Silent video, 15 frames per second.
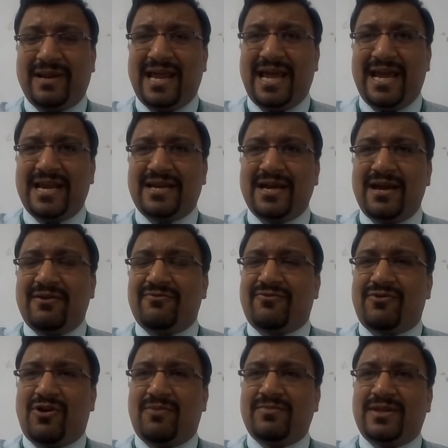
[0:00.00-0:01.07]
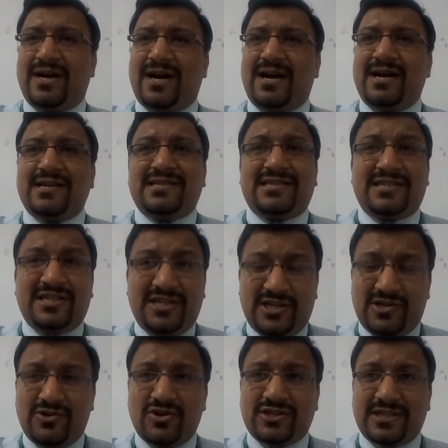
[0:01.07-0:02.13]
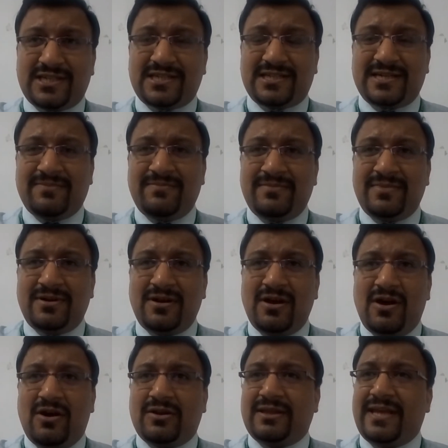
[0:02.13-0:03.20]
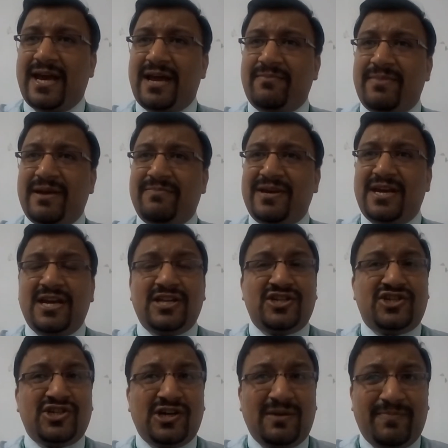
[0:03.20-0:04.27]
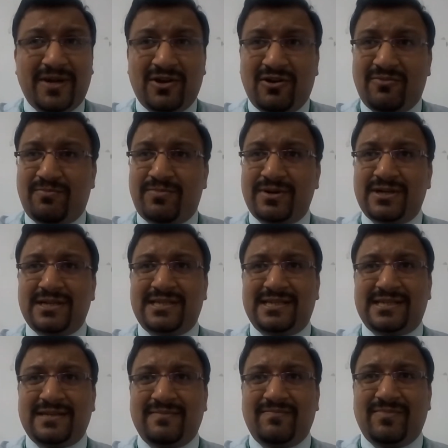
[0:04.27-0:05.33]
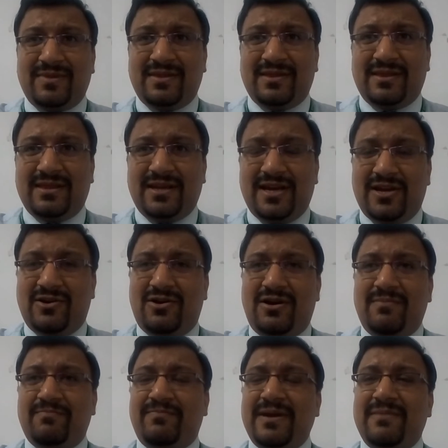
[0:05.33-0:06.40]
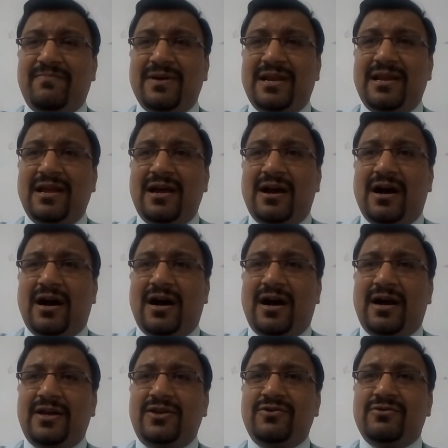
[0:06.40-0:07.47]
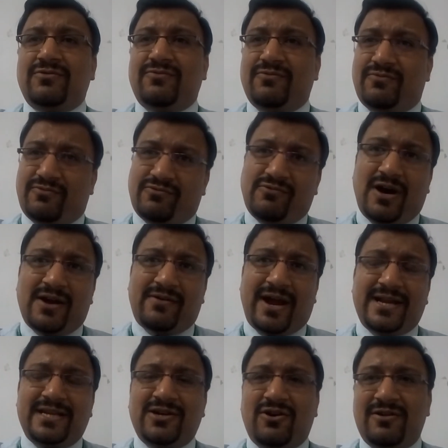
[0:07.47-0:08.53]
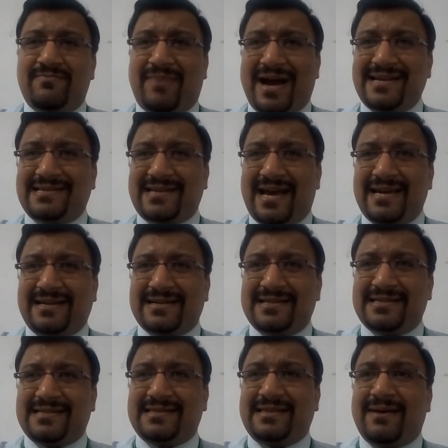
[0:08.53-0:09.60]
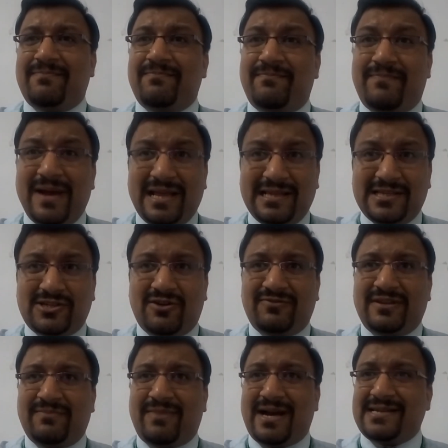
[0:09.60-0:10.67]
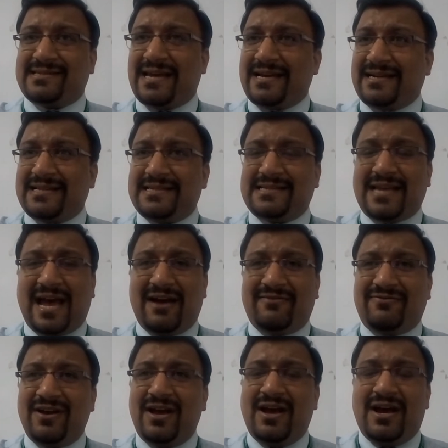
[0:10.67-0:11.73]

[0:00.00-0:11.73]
played from the stereo system. There may be chirping of birds. People who are riding on bicycles, the bells of the bicycles have